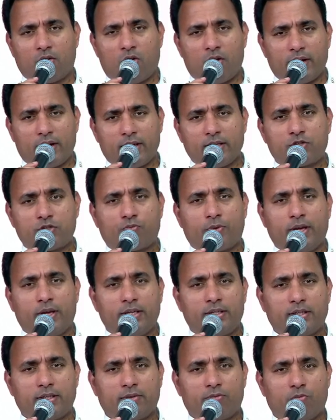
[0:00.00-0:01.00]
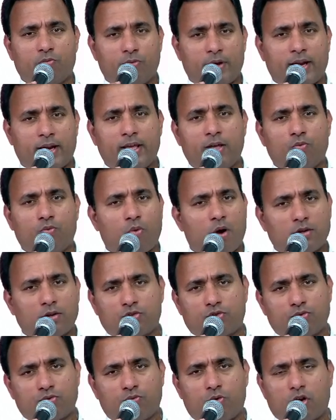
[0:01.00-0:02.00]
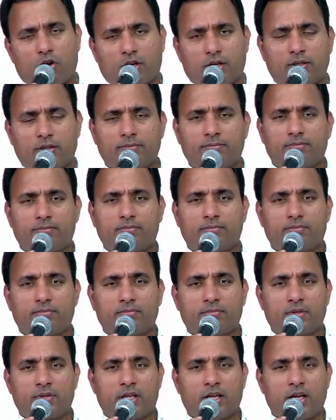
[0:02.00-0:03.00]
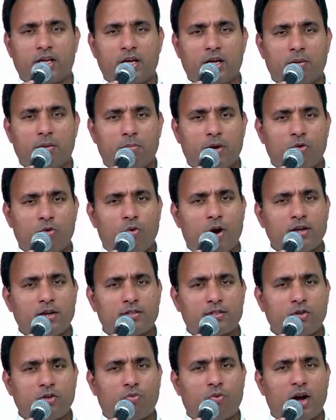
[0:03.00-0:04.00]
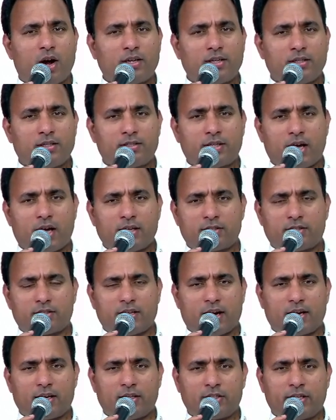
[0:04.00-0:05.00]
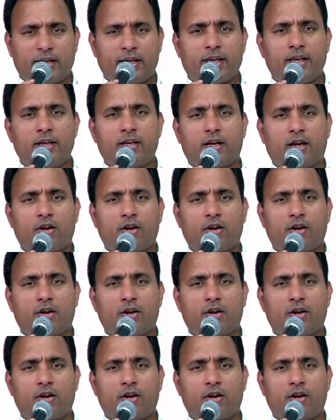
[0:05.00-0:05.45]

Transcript: on his feet where he wants to walk. But once the water started taking